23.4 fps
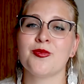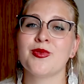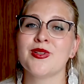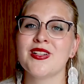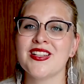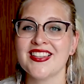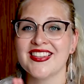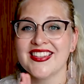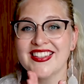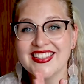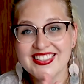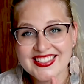
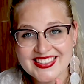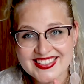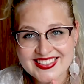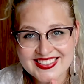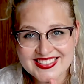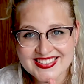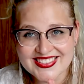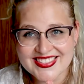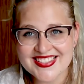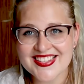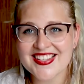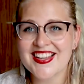
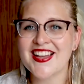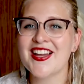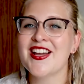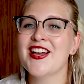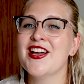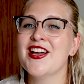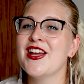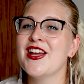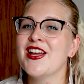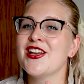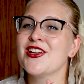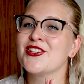please
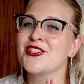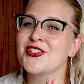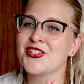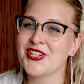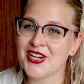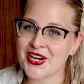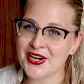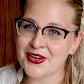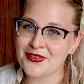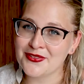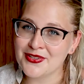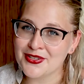
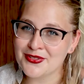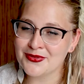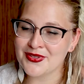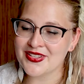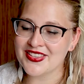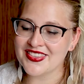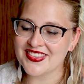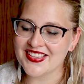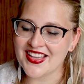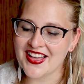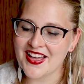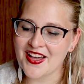share it
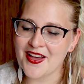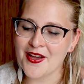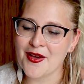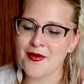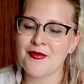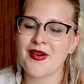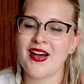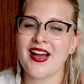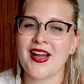with them.